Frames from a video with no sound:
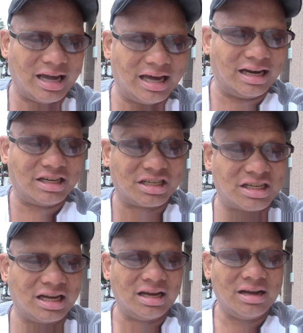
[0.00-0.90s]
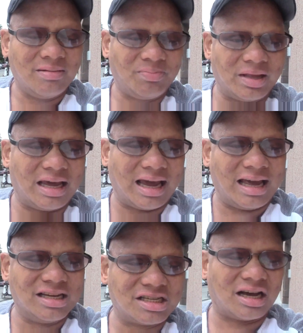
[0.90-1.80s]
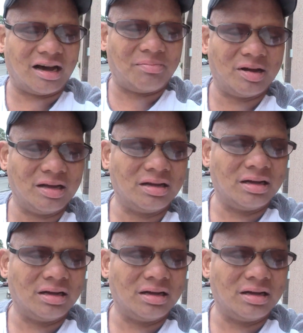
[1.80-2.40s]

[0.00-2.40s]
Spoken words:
and it just ends up